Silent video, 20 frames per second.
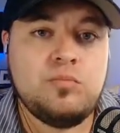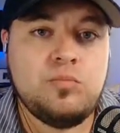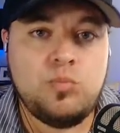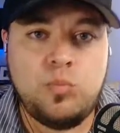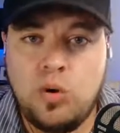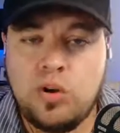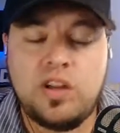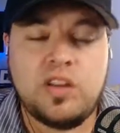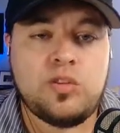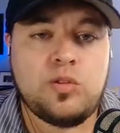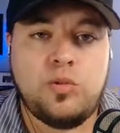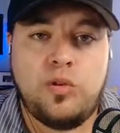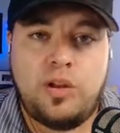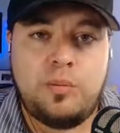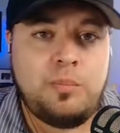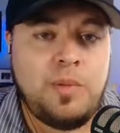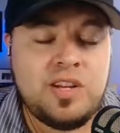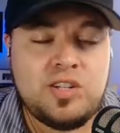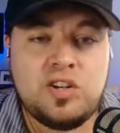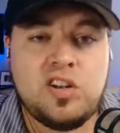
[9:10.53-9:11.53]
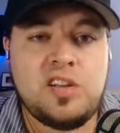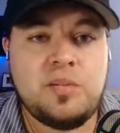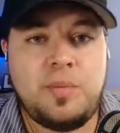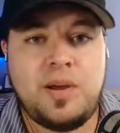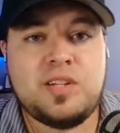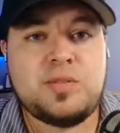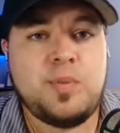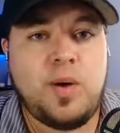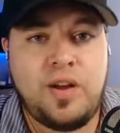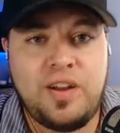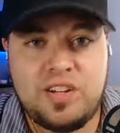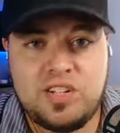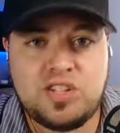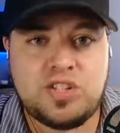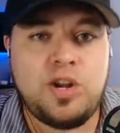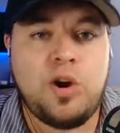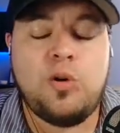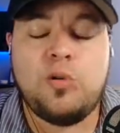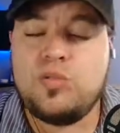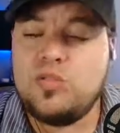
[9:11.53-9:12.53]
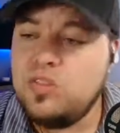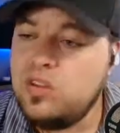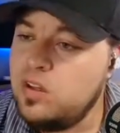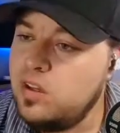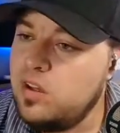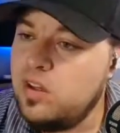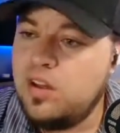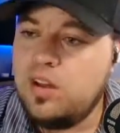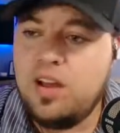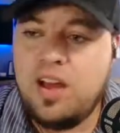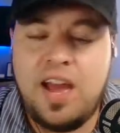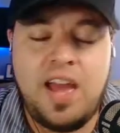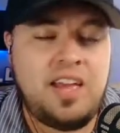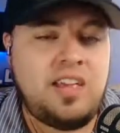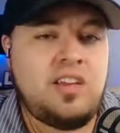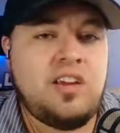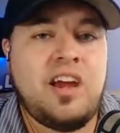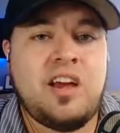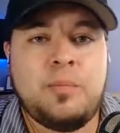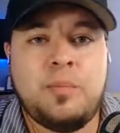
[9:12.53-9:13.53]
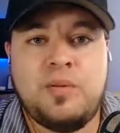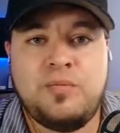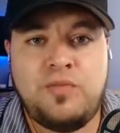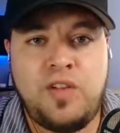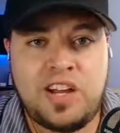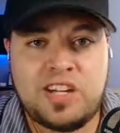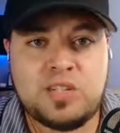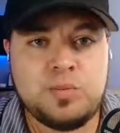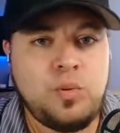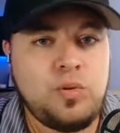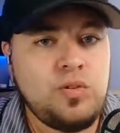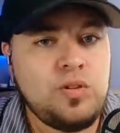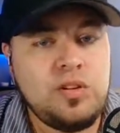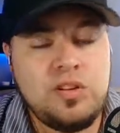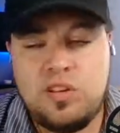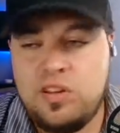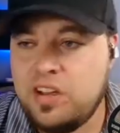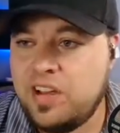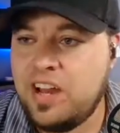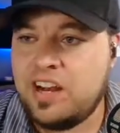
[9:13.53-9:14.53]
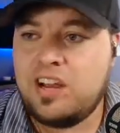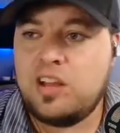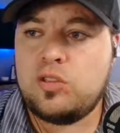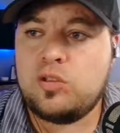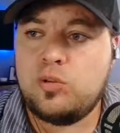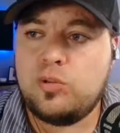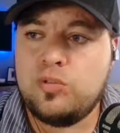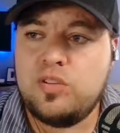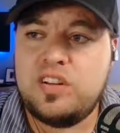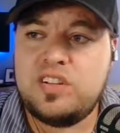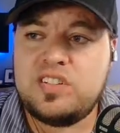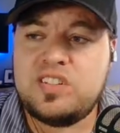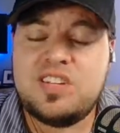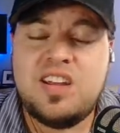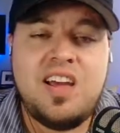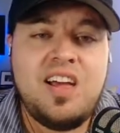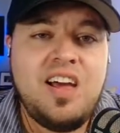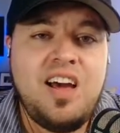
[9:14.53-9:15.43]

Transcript: We'll get through it. Major League Baseball has shown, hey, you got to be flexible. You got to get through this.